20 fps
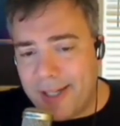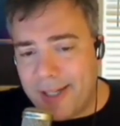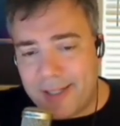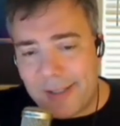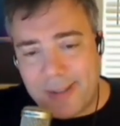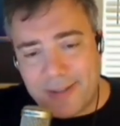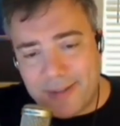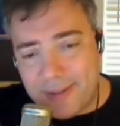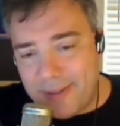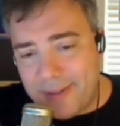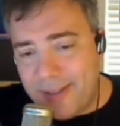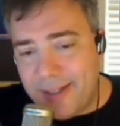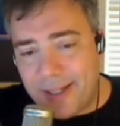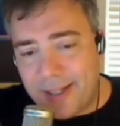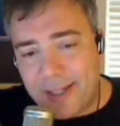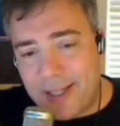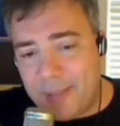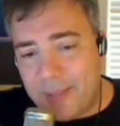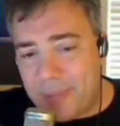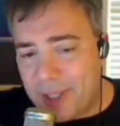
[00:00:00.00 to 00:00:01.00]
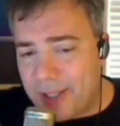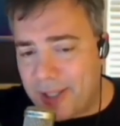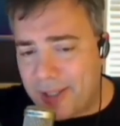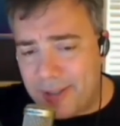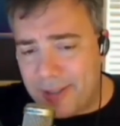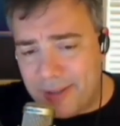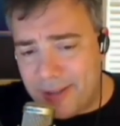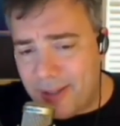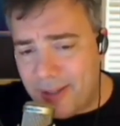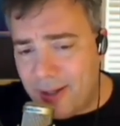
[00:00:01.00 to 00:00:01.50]
You gotta you gotta keep that
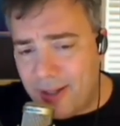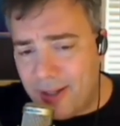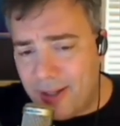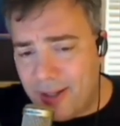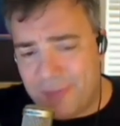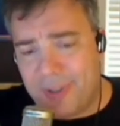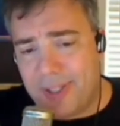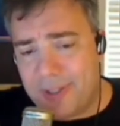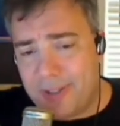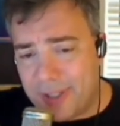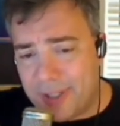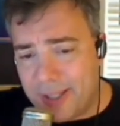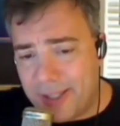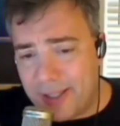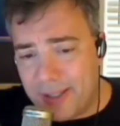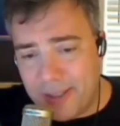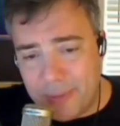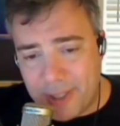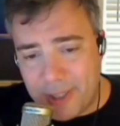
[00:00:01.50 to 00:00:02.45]
on, obviously.